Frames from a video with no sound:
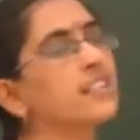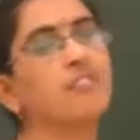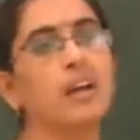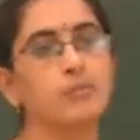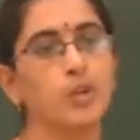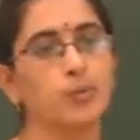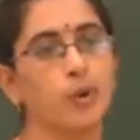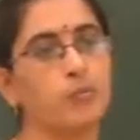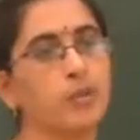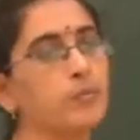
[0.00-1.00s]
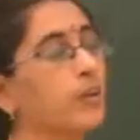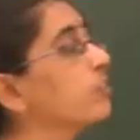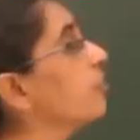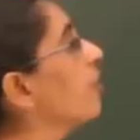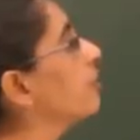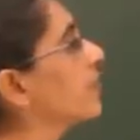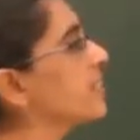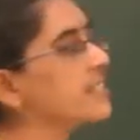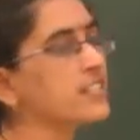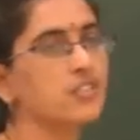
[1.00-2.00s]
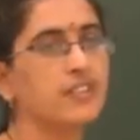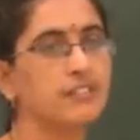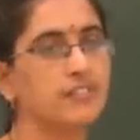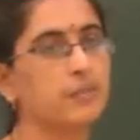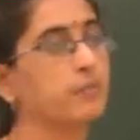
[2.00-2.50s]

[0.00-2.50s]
see one more problem on confidence interval for